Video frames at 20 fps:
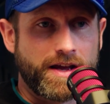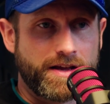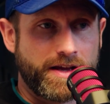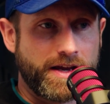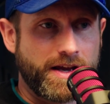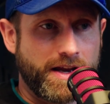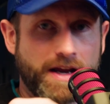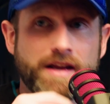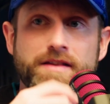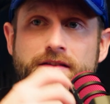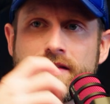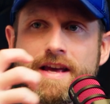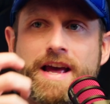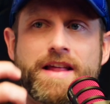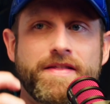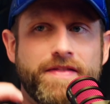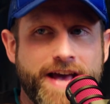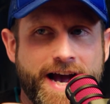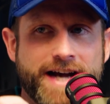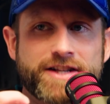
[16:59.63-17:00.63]
eh, it,
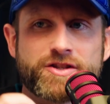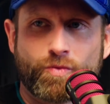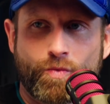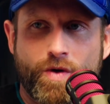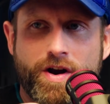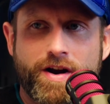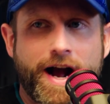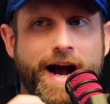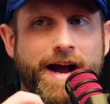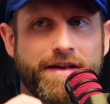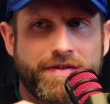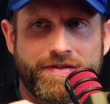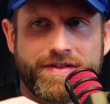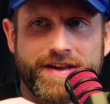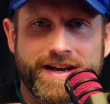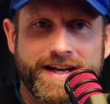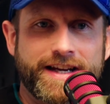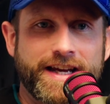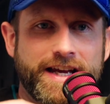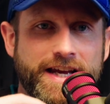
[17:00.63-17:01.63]
then that's where i
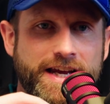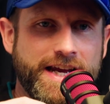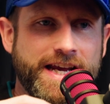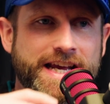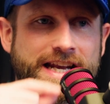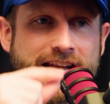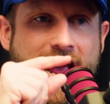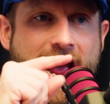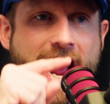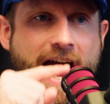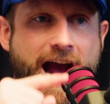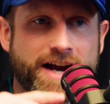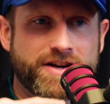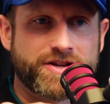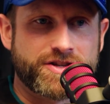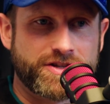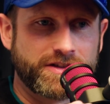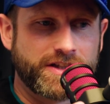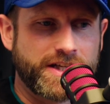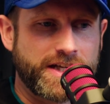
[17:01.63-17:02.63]
think it
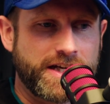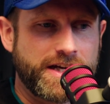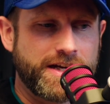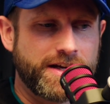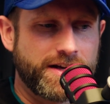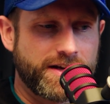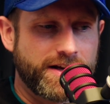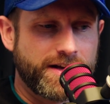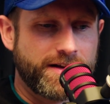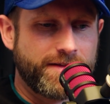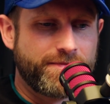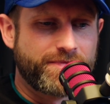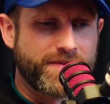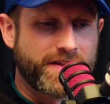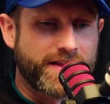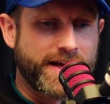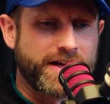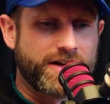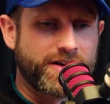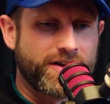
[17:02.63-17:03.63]
actually
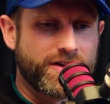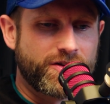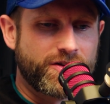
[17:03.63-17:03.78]
like